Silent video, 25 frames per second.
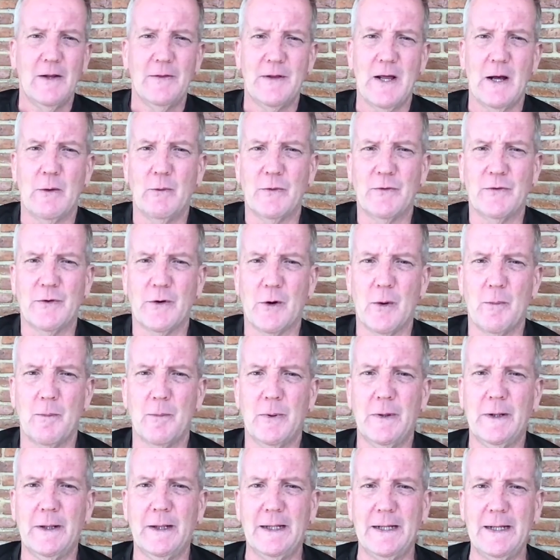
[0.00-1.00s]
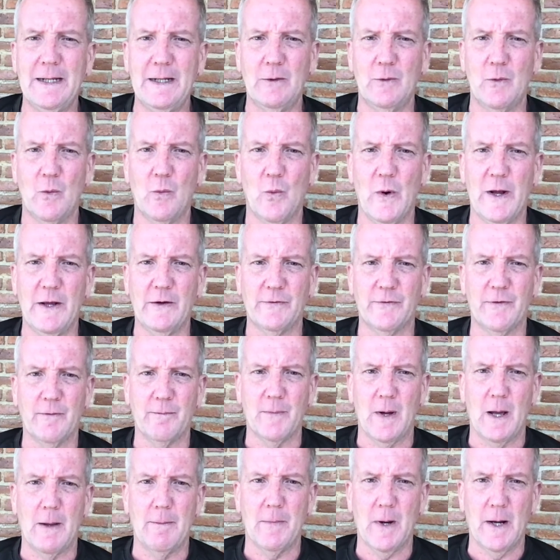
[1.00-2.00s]
that was a complete waste of
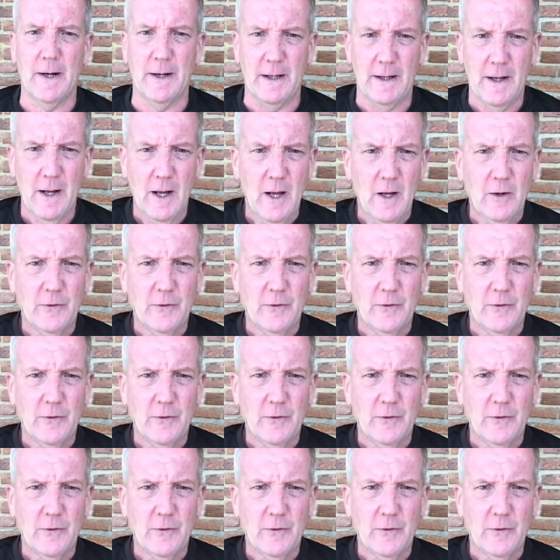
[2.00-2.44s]
my money.